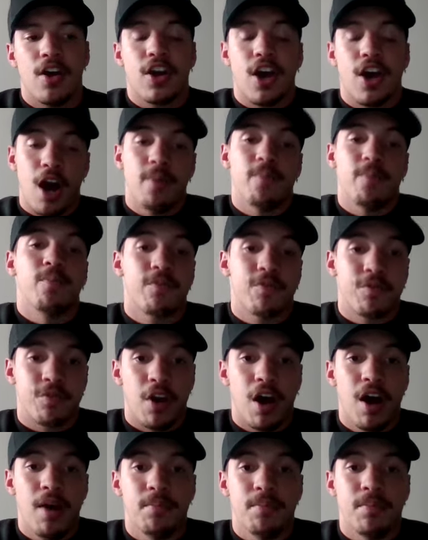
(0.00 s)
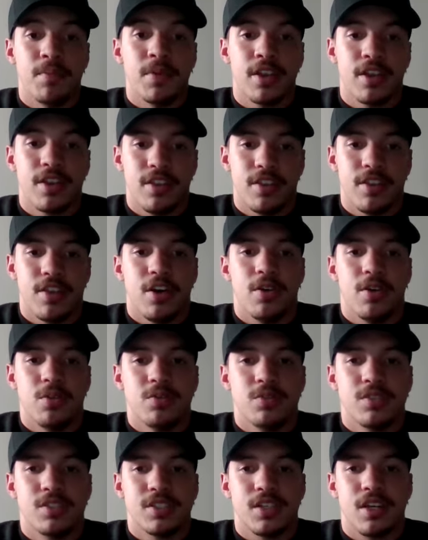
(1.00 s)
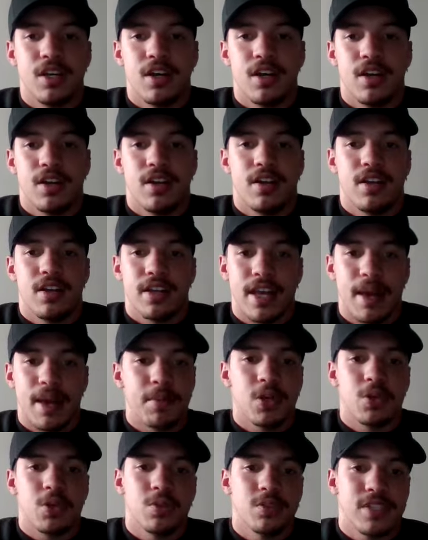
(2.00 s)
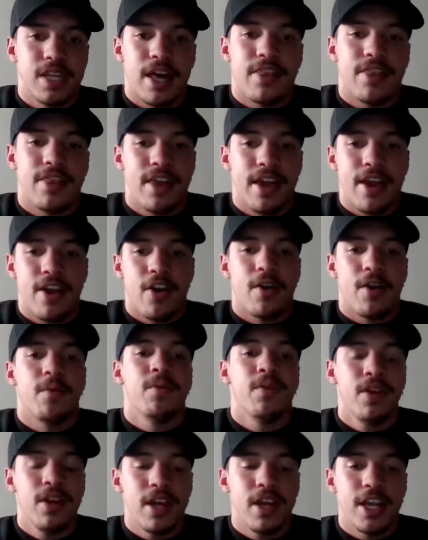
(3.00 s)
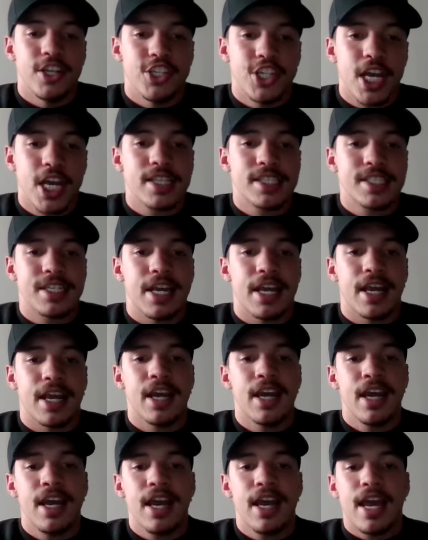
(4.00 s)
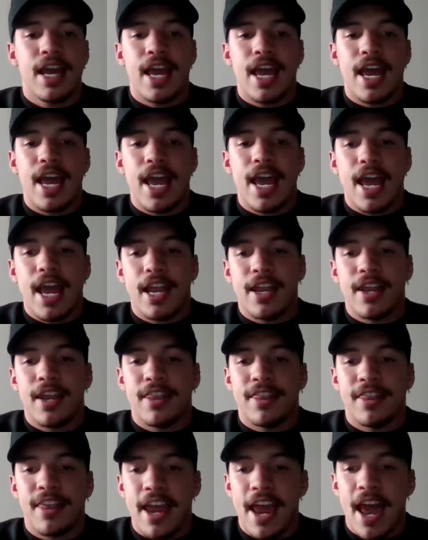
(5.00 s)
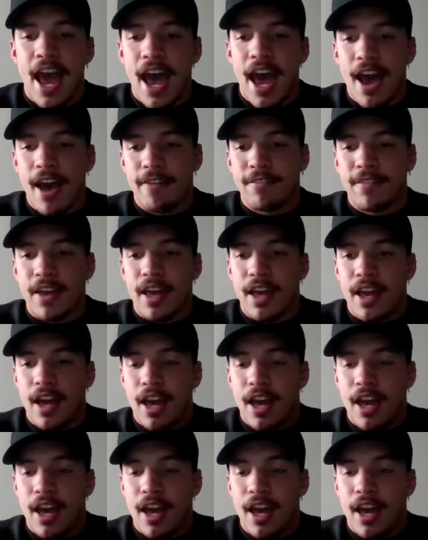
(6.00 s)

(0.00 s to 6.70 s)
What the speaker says: come from those chemicals that they are ingesting, and they have